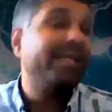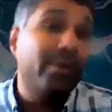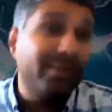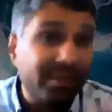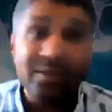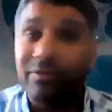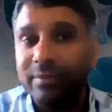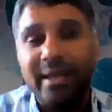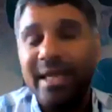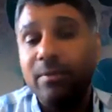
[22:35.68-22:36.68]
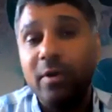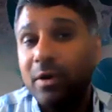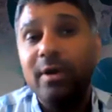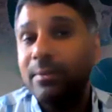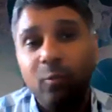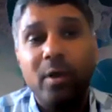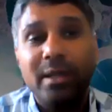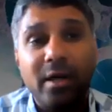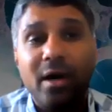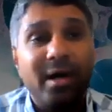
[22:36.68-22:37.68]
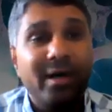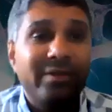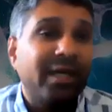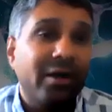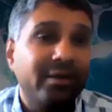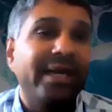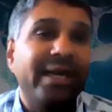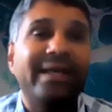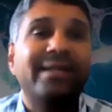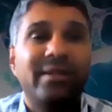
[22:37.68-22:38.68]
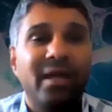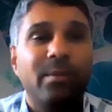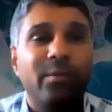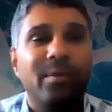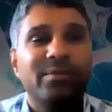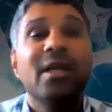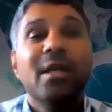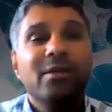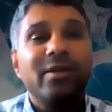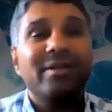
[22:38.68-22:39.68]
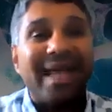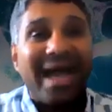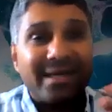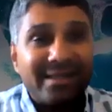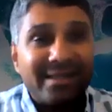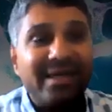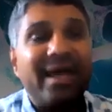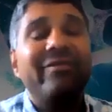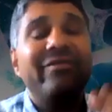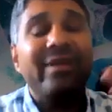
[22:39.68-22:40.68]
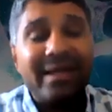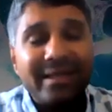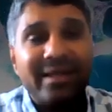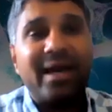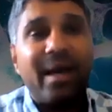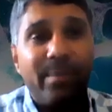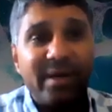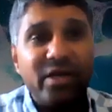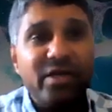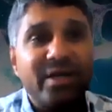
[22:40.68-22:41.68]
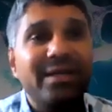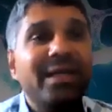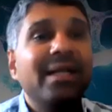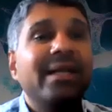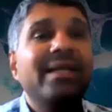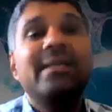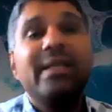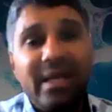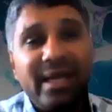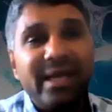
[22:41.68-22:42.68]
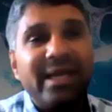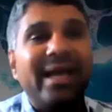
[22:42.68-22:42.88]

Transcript: sequences of keyboard whatnot without any external prompts. So that definitely the repetition is key,